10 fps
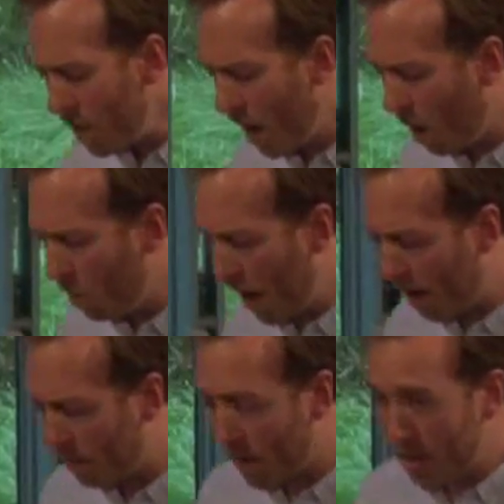Uh, we
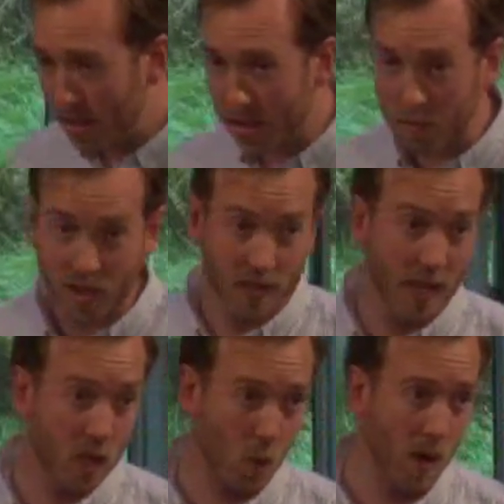have some
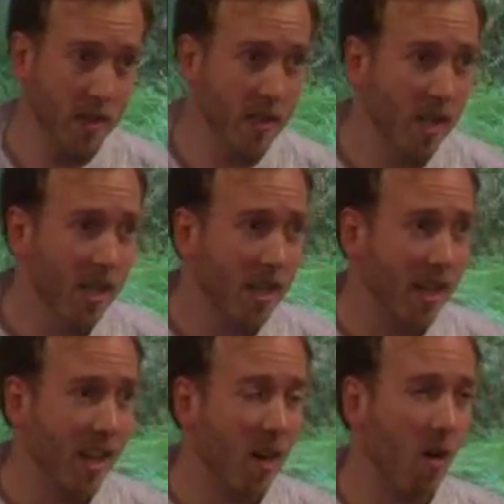success stories
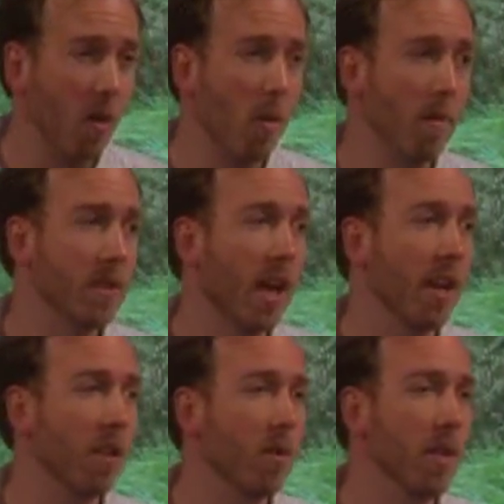uh, on the
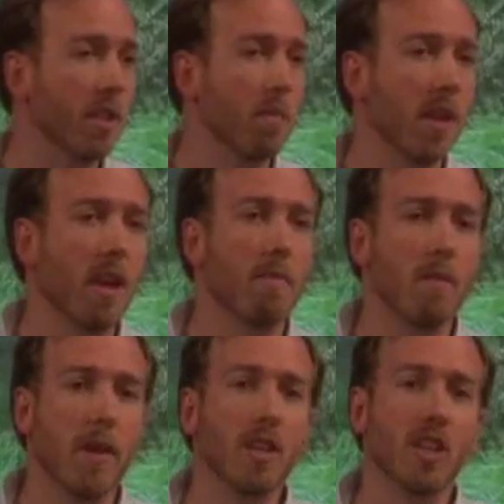website, including some that have
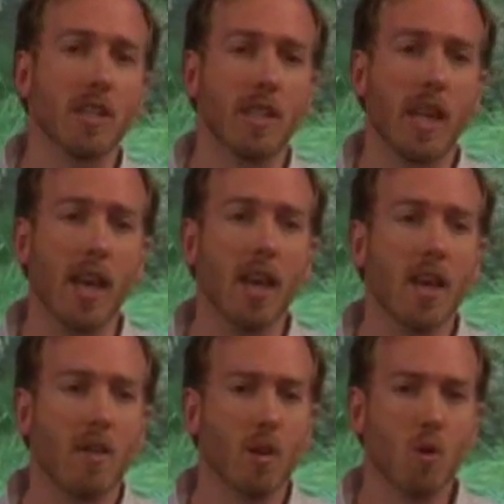been mentioned today.
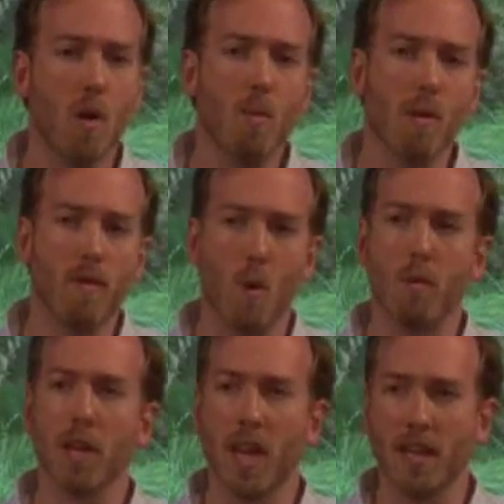Those are our more
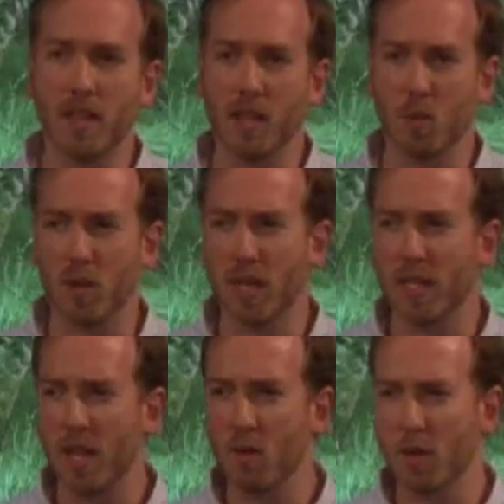formal case studies. We'll
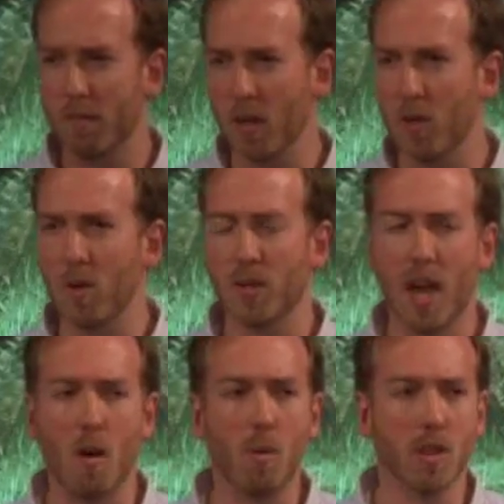continue to build those
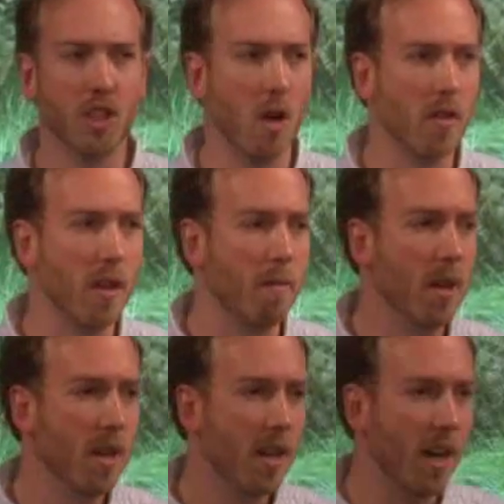out. We'll share them
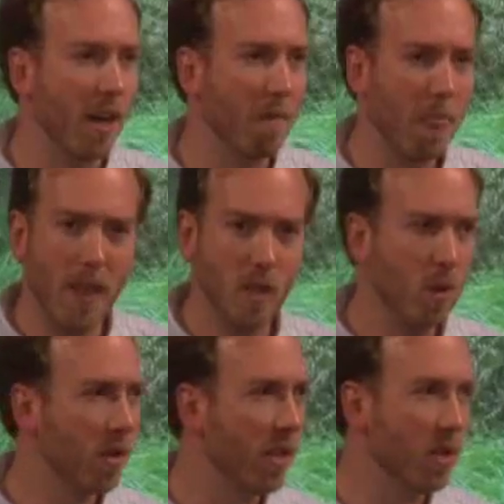um, as
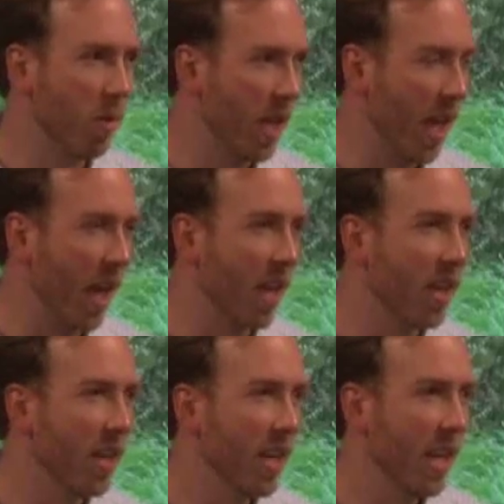quickly as we
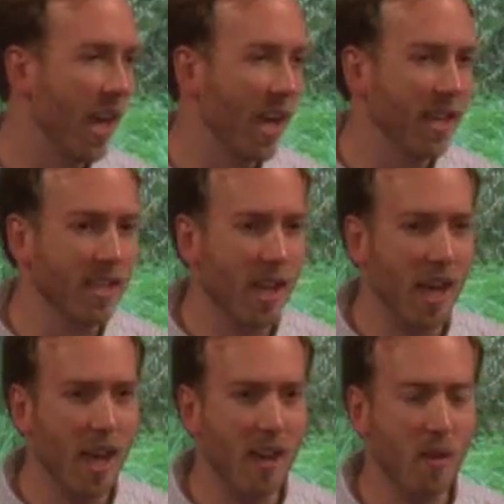can, and,
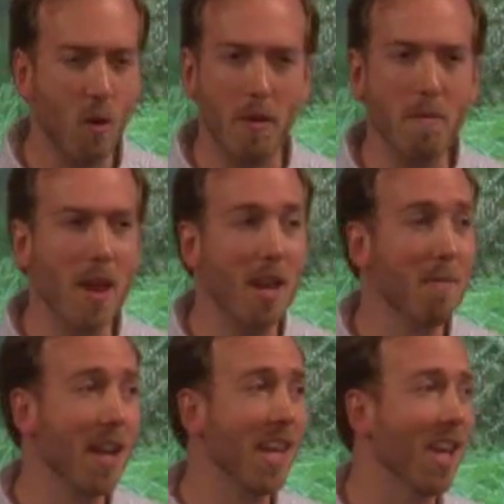uh, and there will be many,
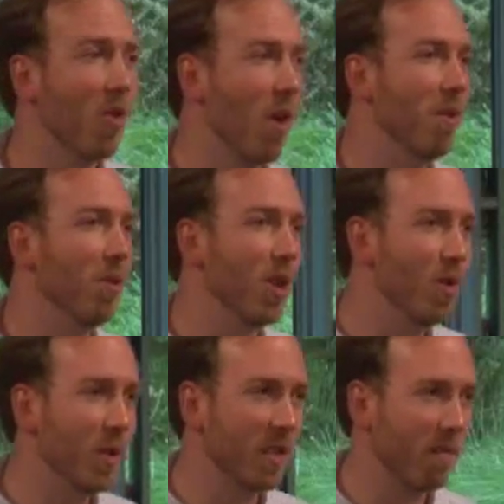many incredible
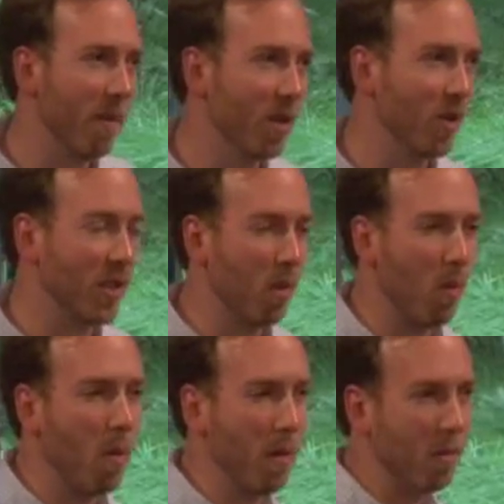uses of Pinterest that
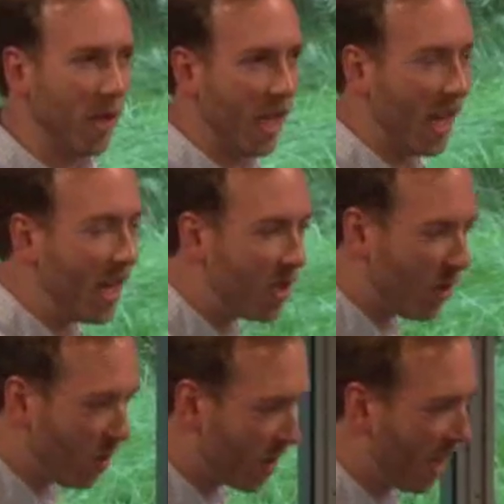we won't be able to get into
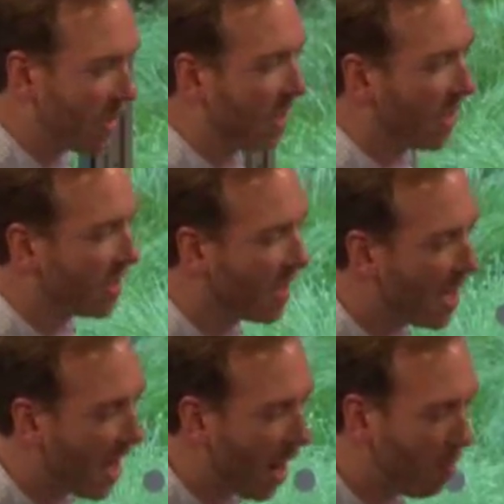those case studies,
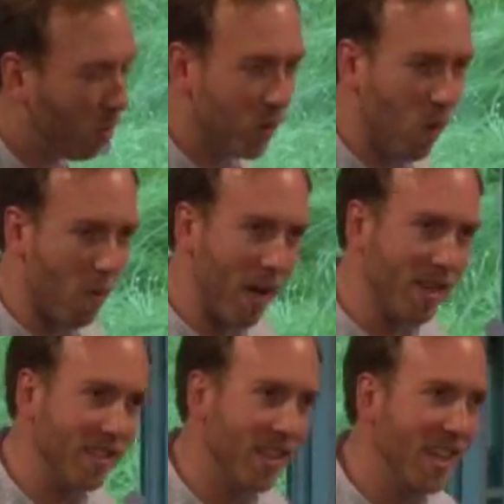uh, but we'll do our
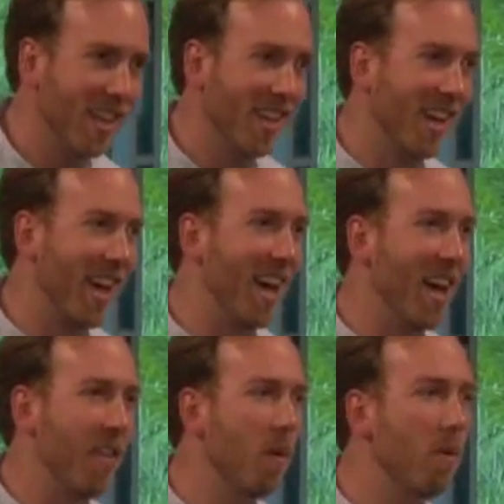best.
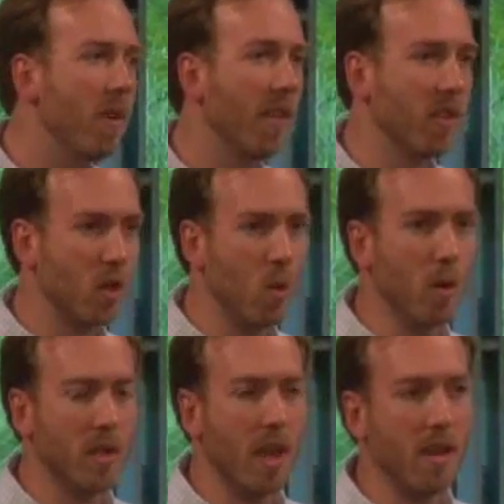Uh, and then we've got the
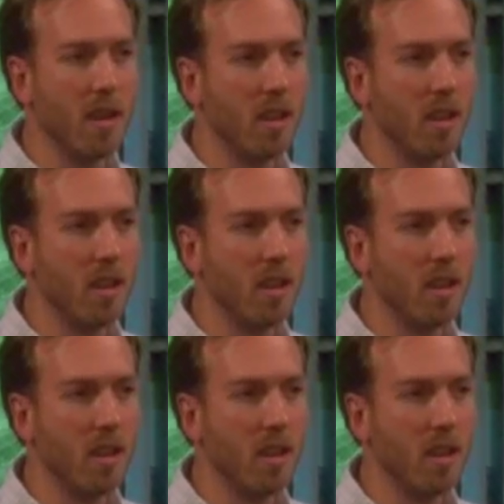tools that